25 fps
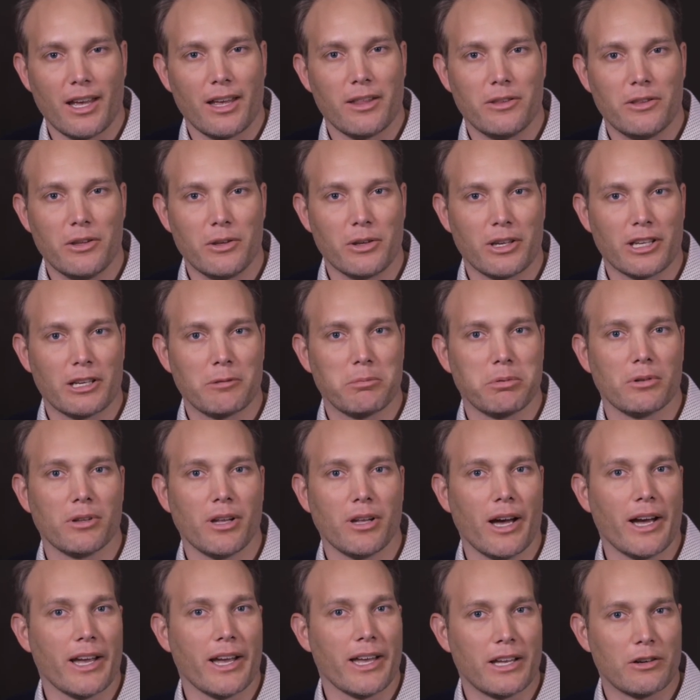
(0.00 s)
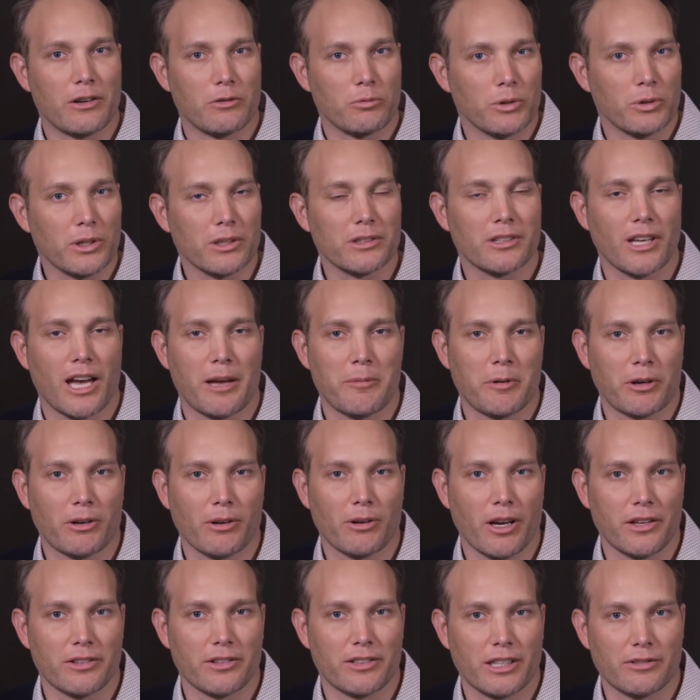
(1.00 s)
that you can apply in real time
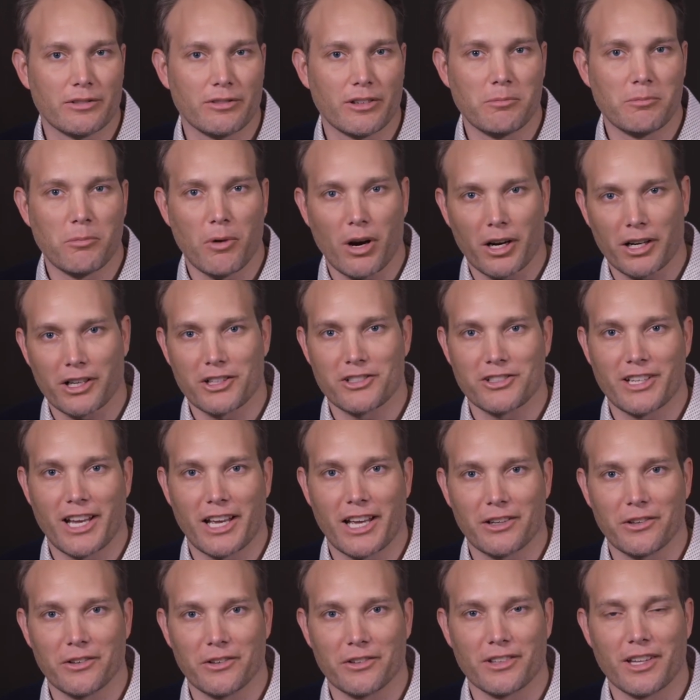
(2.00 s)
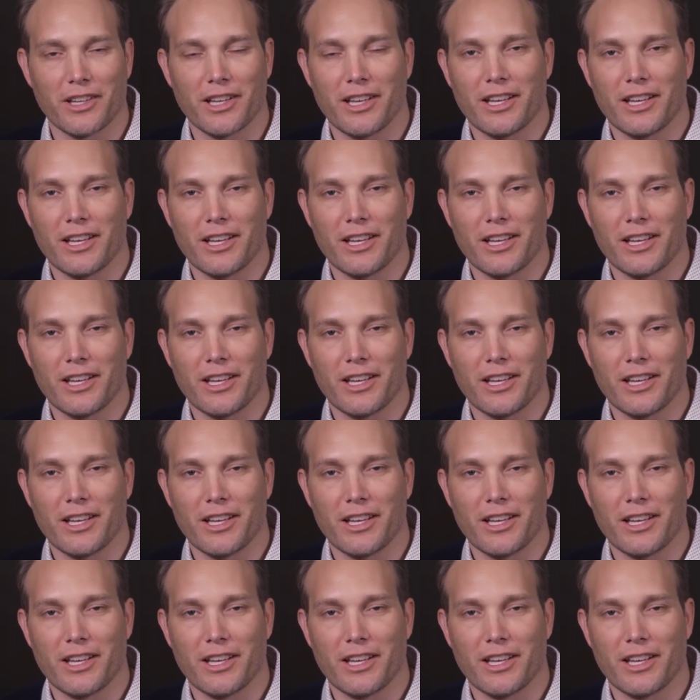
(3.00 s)
across different market channels.